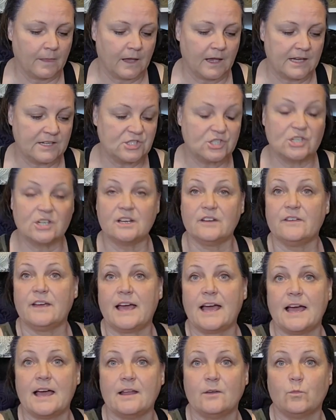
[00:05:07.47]
I should have
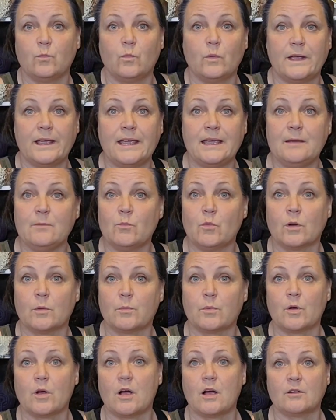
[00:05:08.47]
had way more
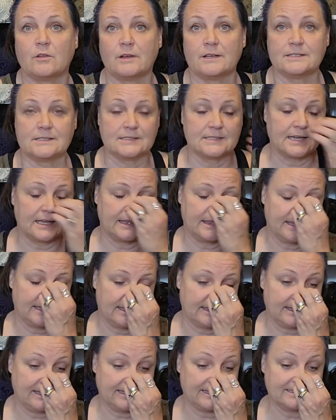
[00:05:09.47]
progress done
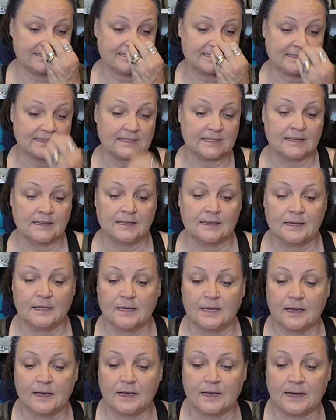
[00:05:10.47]
than this.
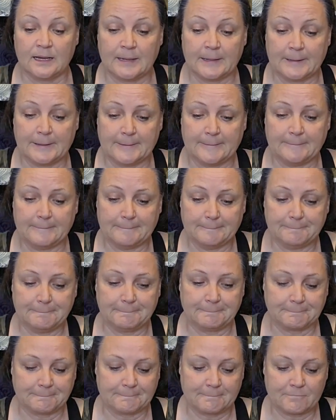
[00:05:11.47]
Um,
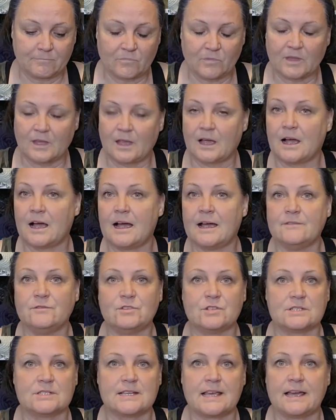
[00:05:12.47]
I've
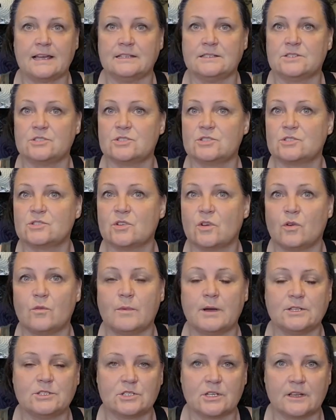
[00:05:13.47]
just had so
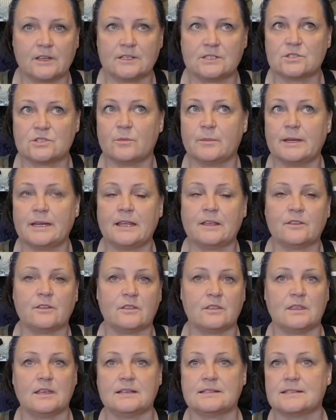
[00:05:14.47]
much, uh, so many other
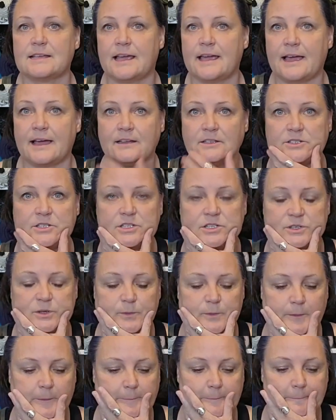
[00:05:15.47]
things I had to do.